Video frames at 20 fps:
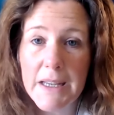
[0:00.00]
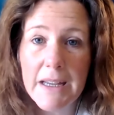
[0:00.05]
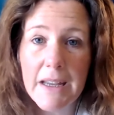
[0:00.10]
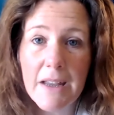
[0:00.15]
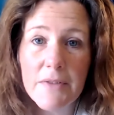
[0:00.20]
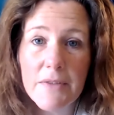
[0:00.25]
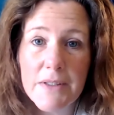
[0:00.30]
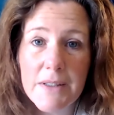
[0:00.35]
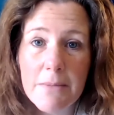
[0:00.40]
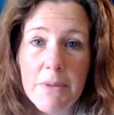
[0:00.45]
Like
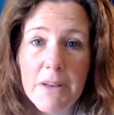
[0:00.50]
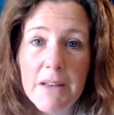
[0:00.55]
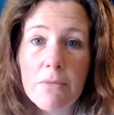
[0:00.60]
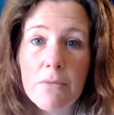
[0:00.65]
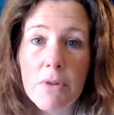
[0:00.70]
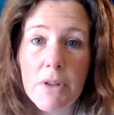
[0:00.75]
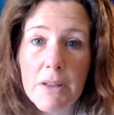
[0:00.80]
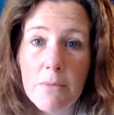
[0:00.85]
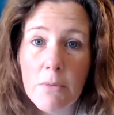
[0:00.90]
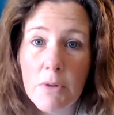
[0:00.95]
if somebody
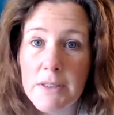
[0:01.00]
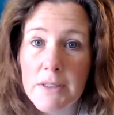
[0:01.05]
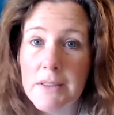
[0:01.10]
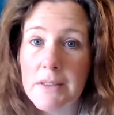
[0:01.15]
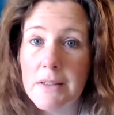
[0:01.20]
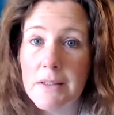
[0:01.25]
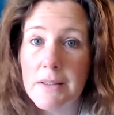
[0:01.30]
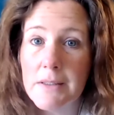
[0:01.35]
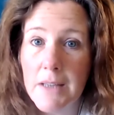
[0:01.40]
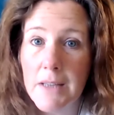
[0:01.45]
really wants
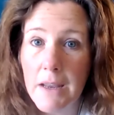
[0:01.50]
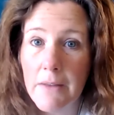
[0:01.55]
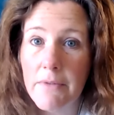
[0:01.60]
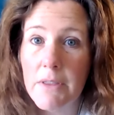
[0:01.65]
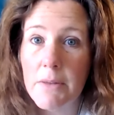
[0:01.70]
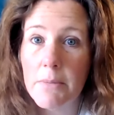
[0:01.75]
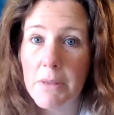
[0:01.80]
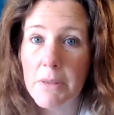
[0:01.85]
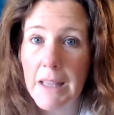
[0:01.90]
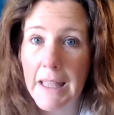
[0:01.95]
to
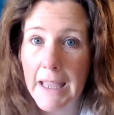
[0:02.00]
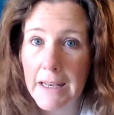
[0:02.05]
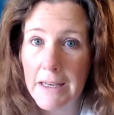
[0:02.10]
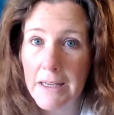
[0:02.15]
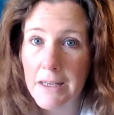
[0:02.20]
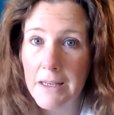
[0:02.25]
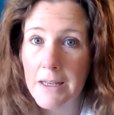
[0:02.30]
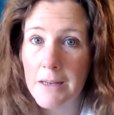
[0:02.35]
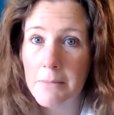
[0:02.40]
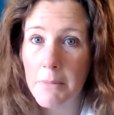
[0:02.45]
save the
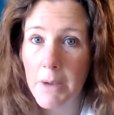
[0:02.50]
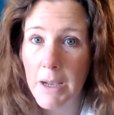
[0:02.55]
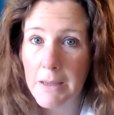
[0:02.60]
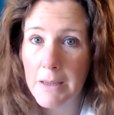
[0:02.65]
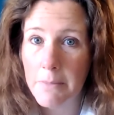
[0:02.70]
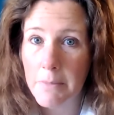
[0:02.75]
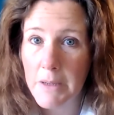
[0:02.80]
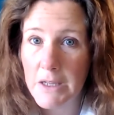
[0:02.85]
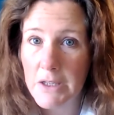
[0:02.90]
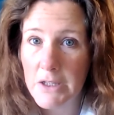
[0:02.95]
planet, in my
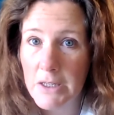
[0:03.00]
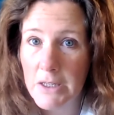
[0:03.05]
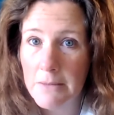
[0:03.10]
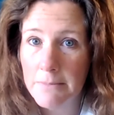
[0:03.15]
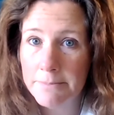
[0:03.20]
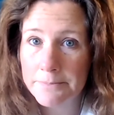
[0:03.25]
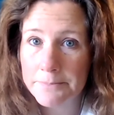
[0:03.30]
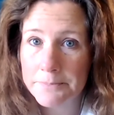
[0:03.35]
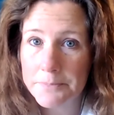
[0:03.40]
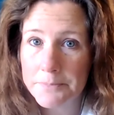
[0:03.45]
opinion,